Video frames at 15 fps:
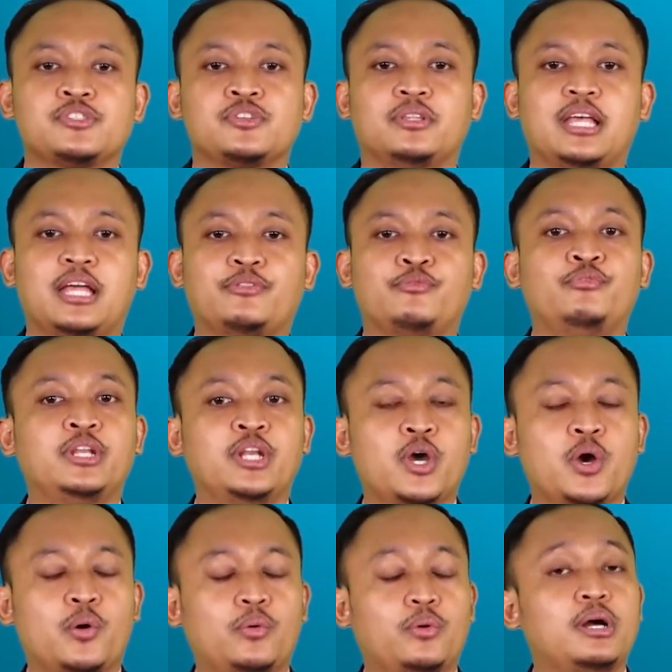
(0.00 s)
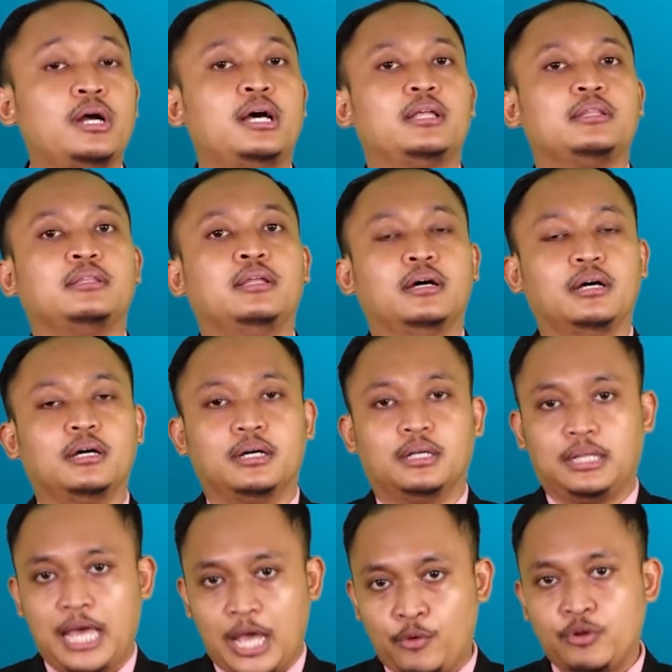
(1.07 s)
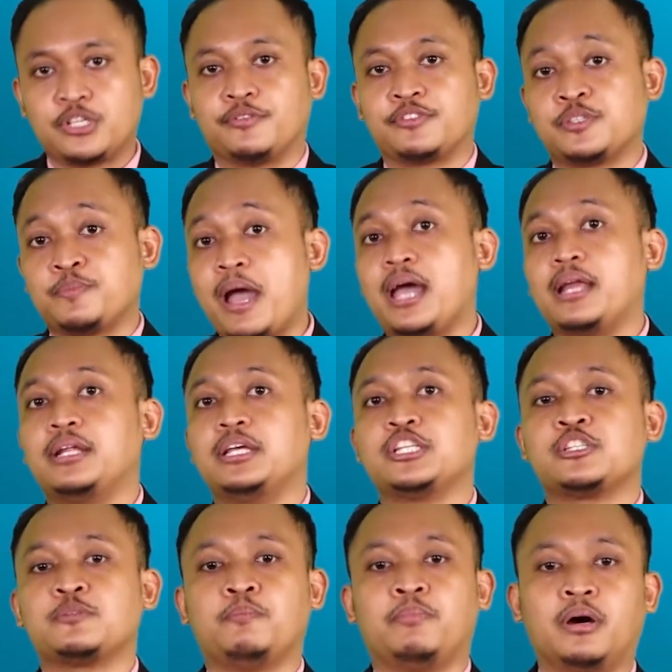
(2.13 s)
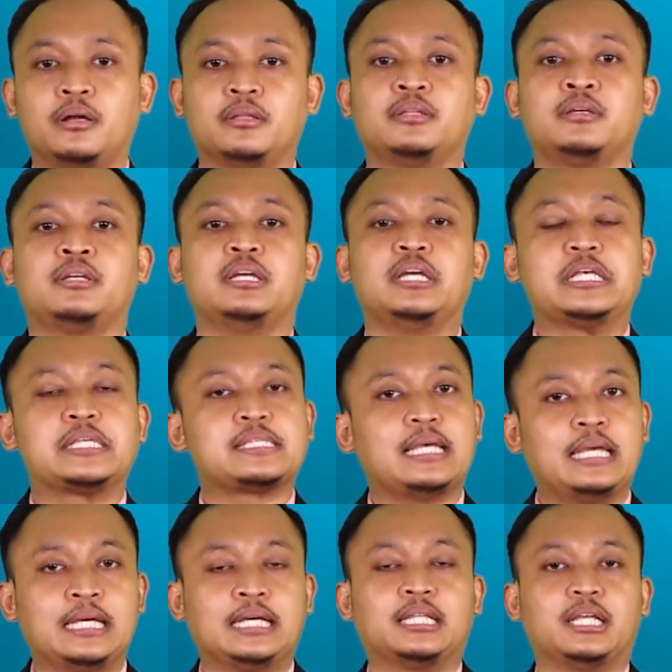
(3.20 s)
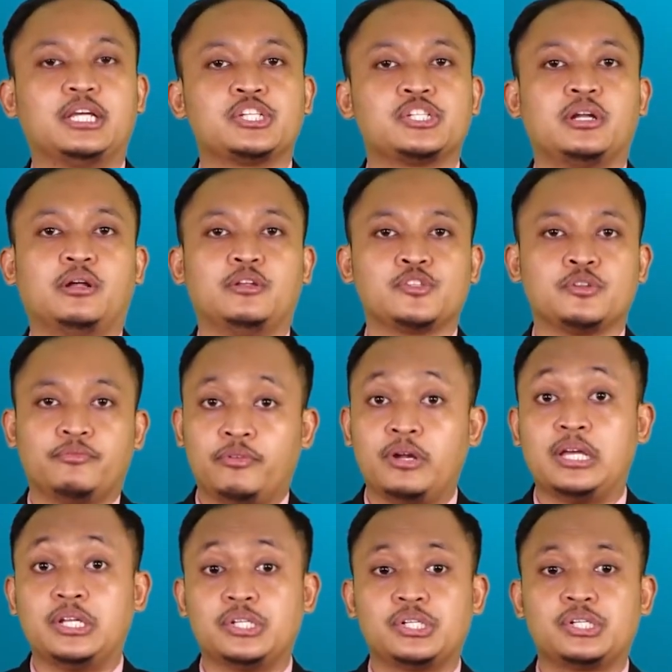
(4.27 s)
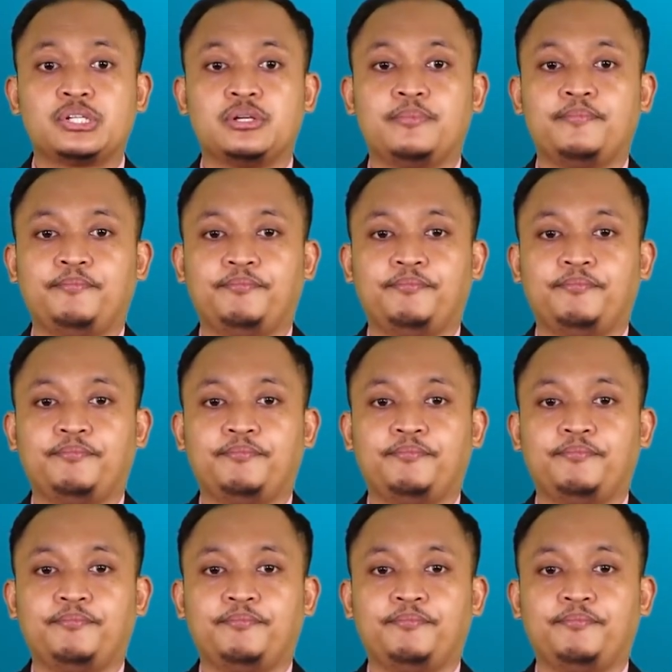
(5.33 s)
so that we know the language of Spanish, Portuguese, English, and also French.